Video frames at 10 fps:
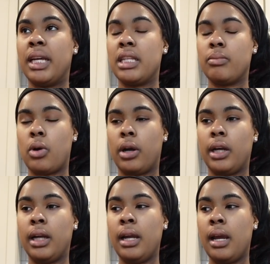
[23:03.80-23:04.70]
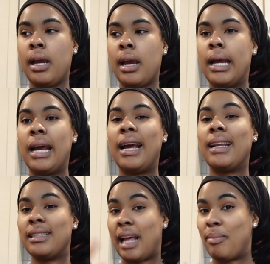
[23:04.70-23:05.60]
PetSmart,
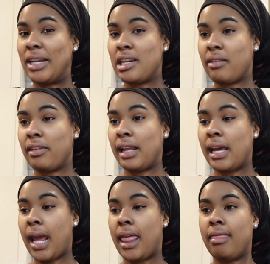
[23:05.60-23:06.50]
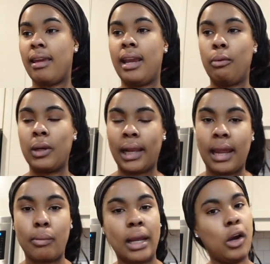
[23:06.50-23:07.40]
stopped by Chick-fil-A, and then when I
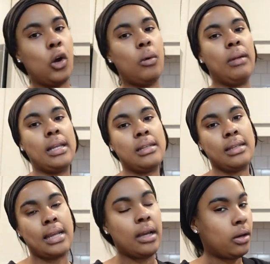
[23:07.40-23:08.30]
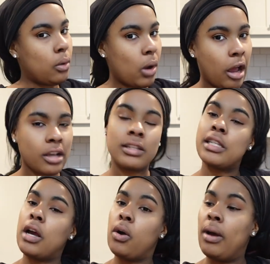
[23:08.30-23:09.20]
came back home I took Zane on a walk.
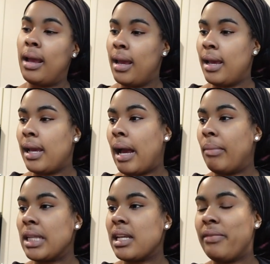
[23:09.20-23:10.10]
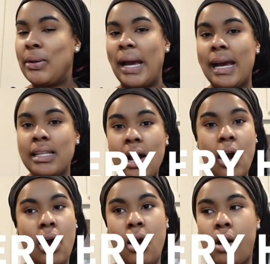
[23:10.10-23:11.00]
So I'm about to give you guys a
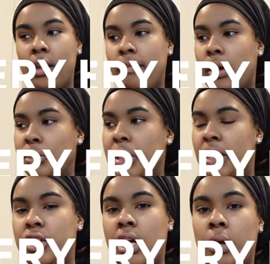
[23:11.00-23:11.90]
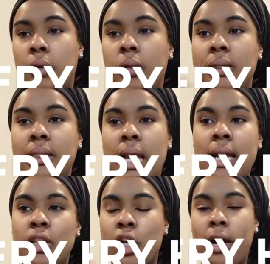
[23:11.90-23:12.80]
haul, a Trader Joe's,
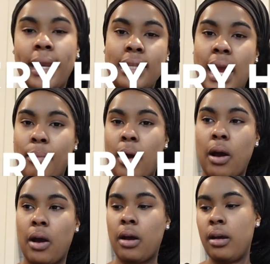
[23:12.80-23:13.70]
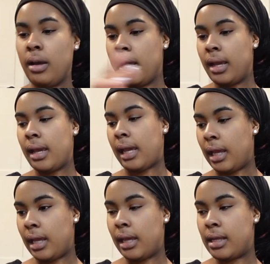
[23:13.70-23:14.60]
Target type haul,
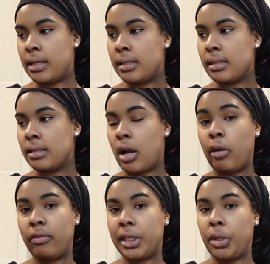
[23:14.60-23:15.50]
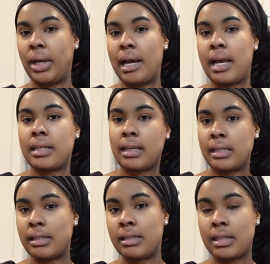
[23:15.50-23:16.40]
and hopefully you guys
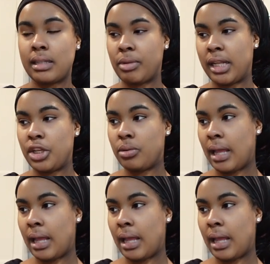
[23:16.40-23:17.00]
can see something that you